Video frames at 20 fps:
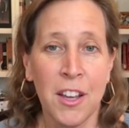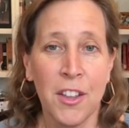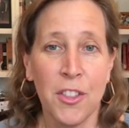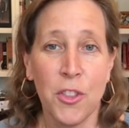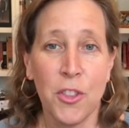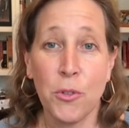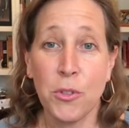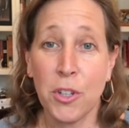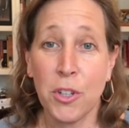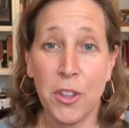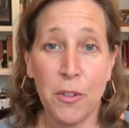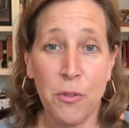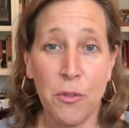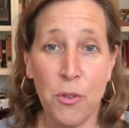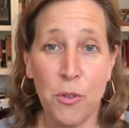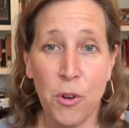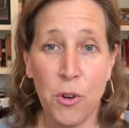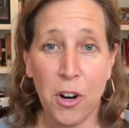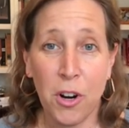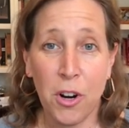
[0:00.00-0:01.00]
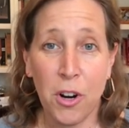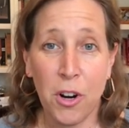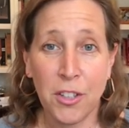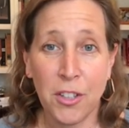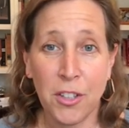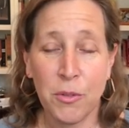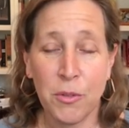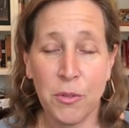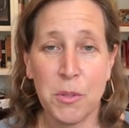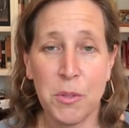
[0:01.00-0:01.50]
those are the four R's
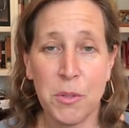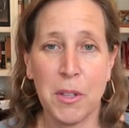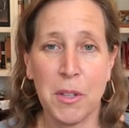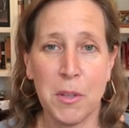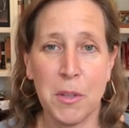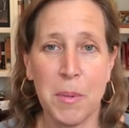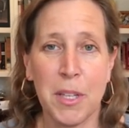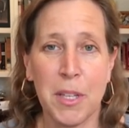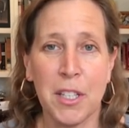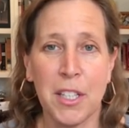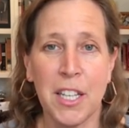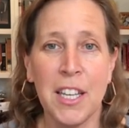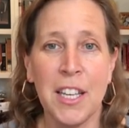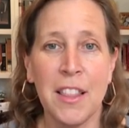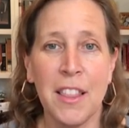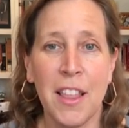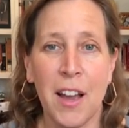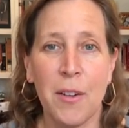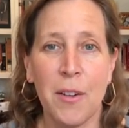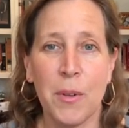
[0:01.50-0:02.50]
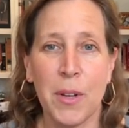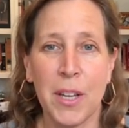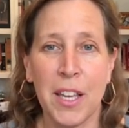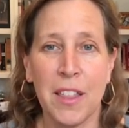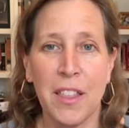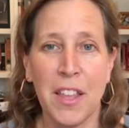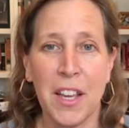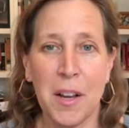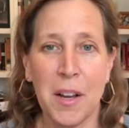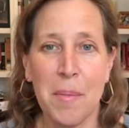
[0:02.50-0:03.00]
of responsibility that we
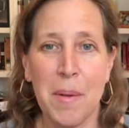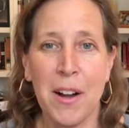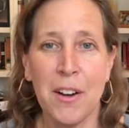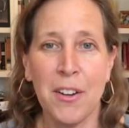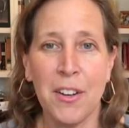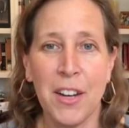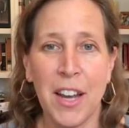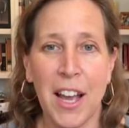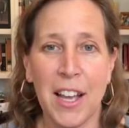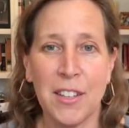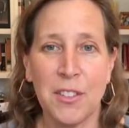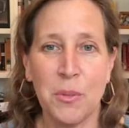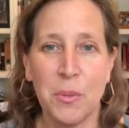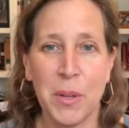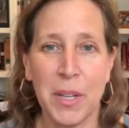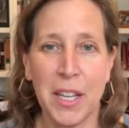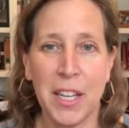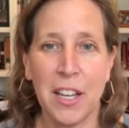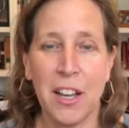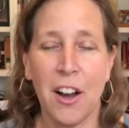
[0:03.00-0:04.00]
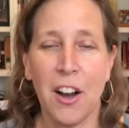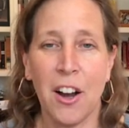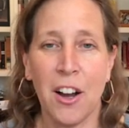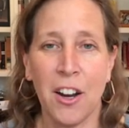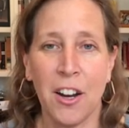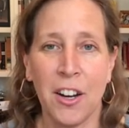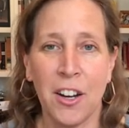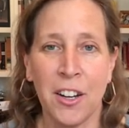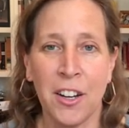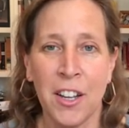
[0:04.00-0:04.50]
think about as we
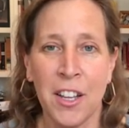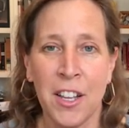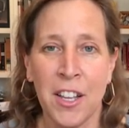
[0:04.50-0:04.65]
are